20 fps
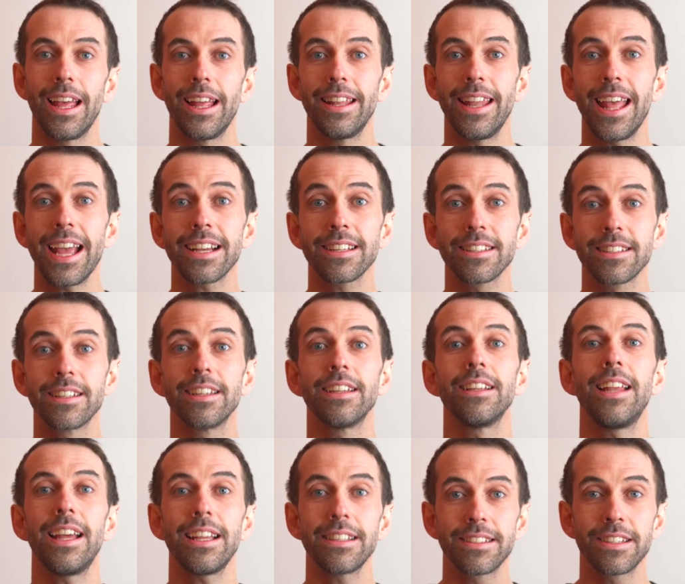Next,
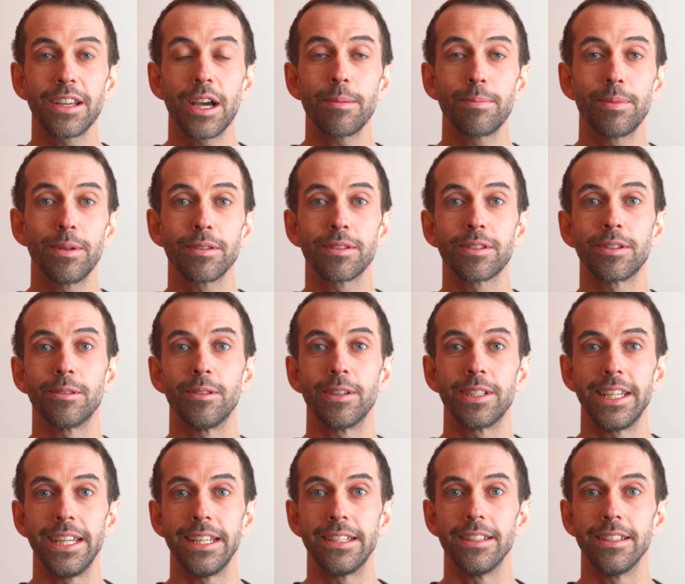let's set up your storage
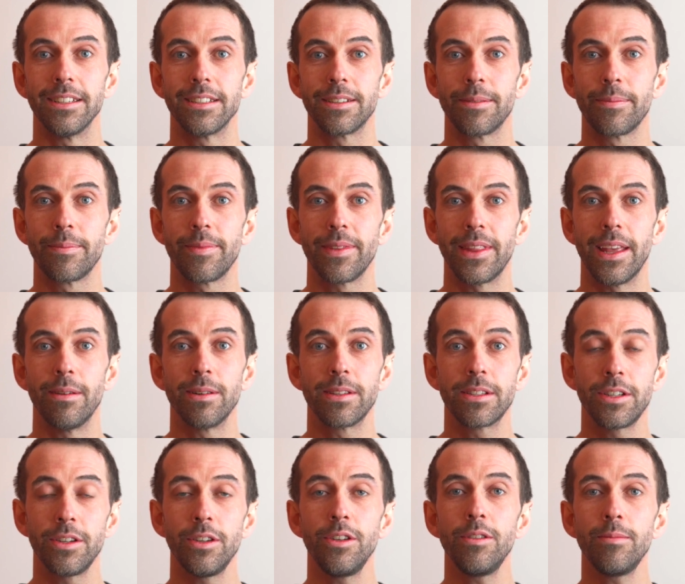heaters. There are
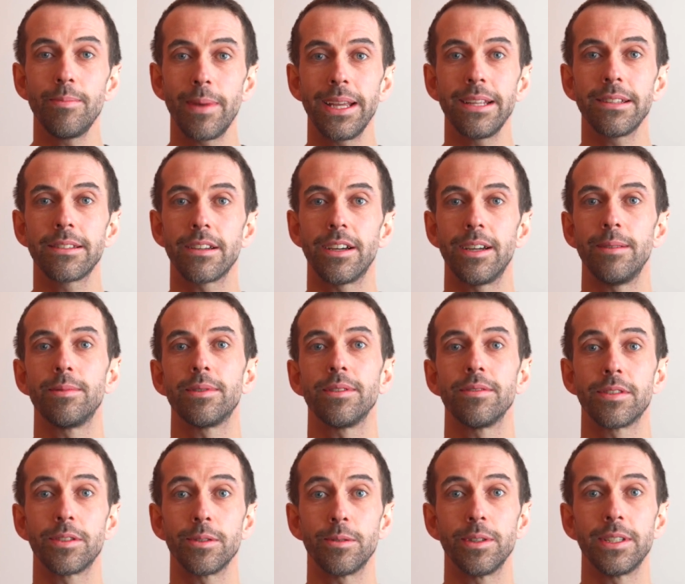two main types of
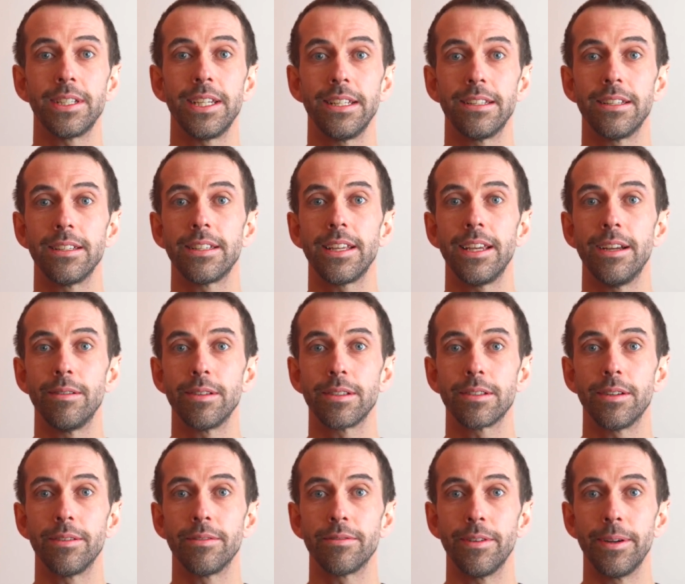storage heaters here at
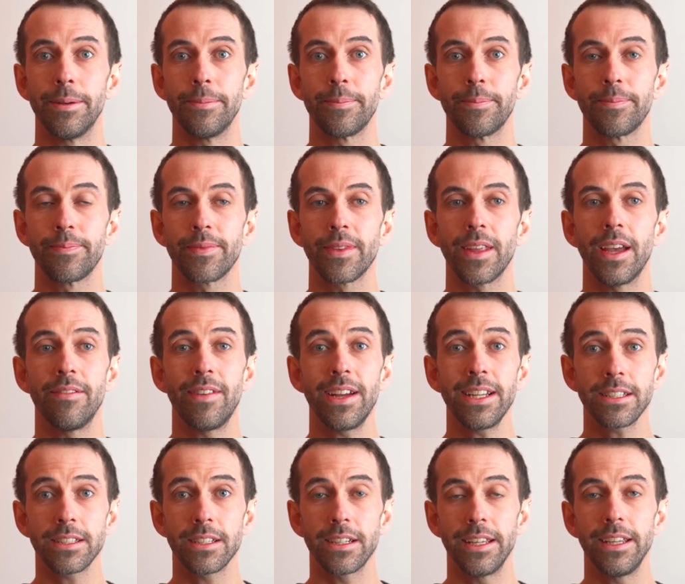Sovereign.
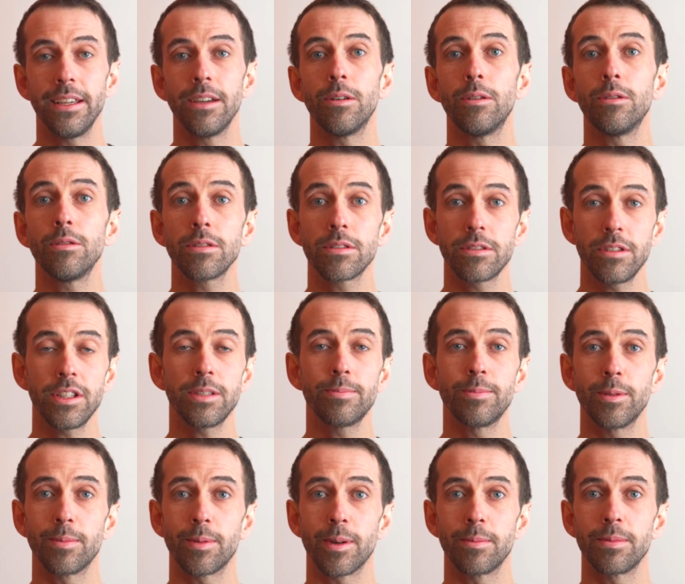Eventually, all
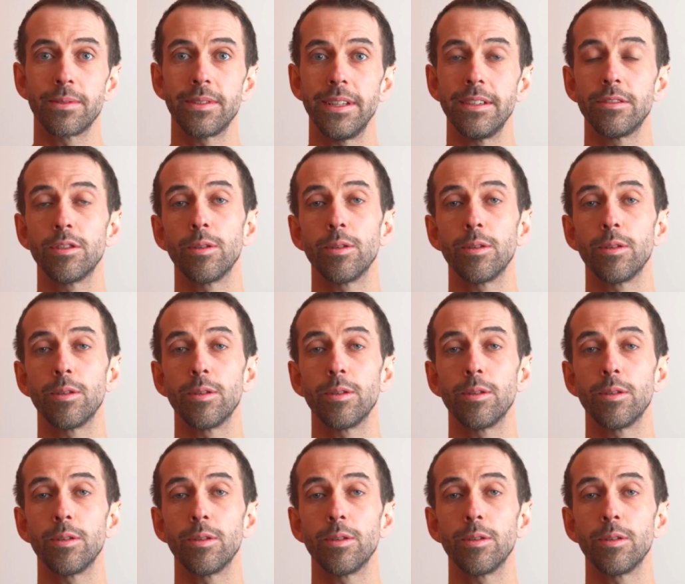suitable properties